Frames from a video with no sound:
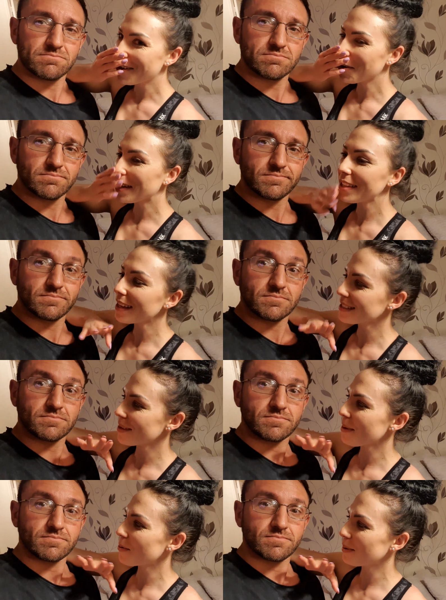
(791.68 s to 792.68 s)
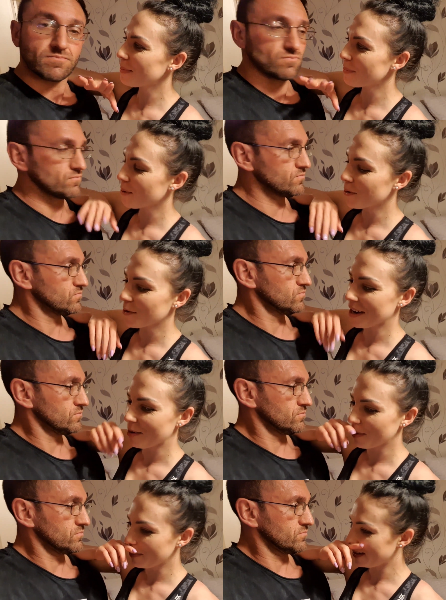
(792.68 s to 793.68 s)
Speaker 1: okay, next time I will be more,
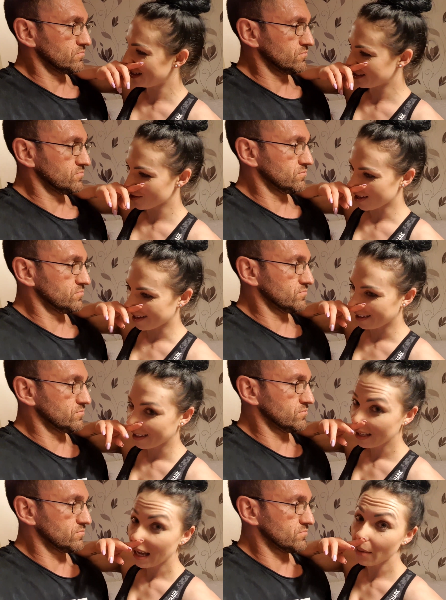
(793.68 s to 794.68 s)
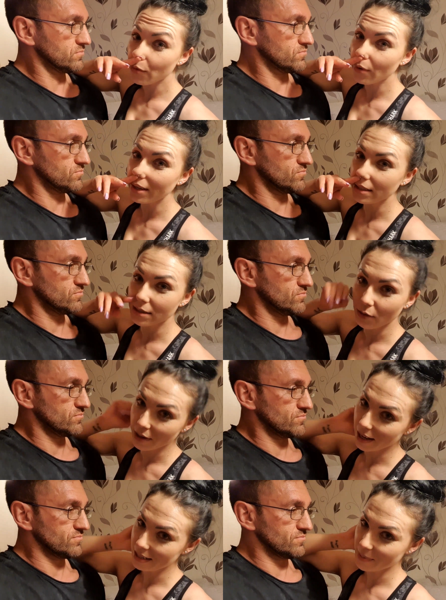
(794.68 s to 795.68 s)
I will be less shy. I'm really
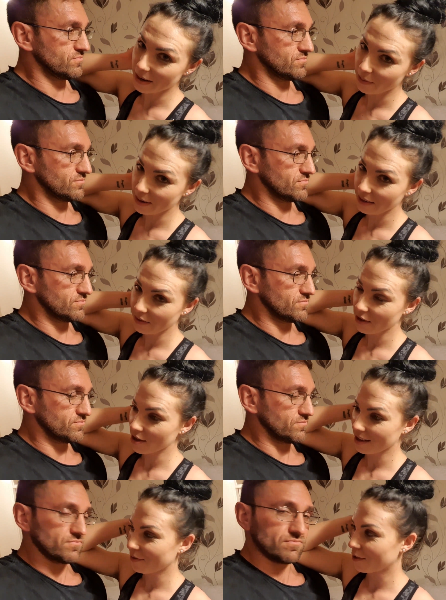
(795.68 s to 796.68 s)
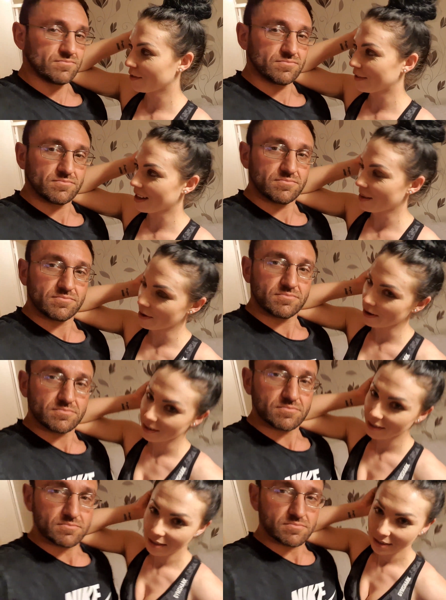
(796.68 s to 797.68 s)
sorry, guys, but I really feel shy in front of the camera.
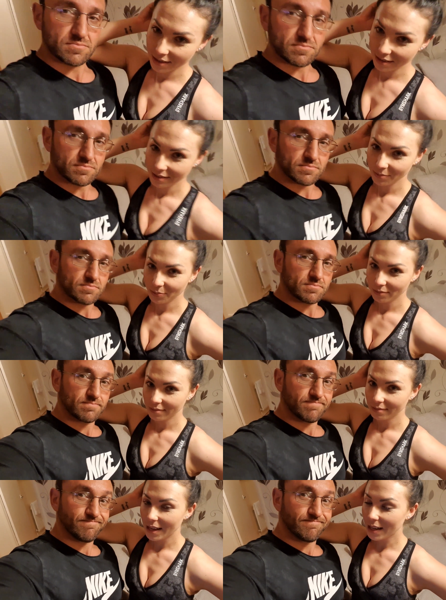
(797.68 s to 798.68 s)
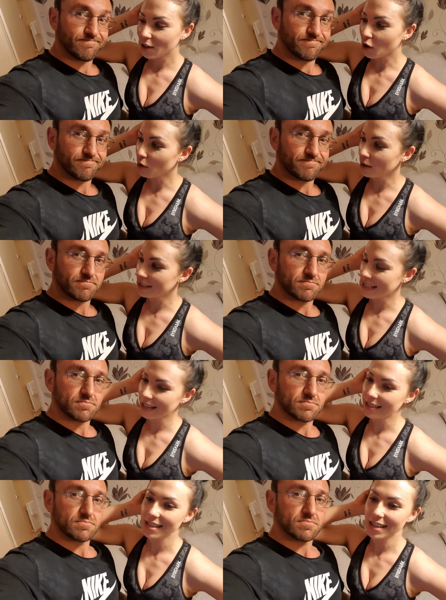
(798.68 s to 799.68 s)
Mm -hmm. I can mm-hmm. only
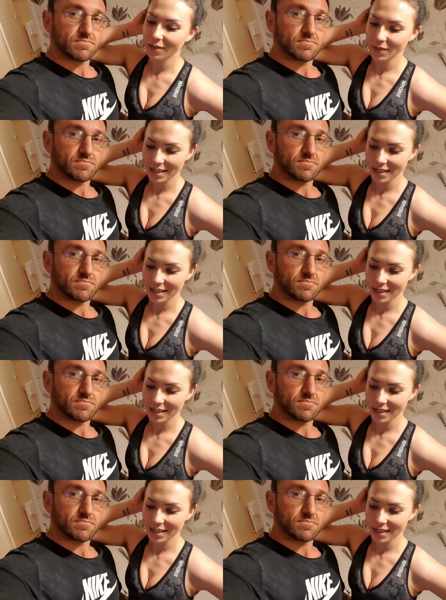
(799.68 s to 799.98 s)
take selfies,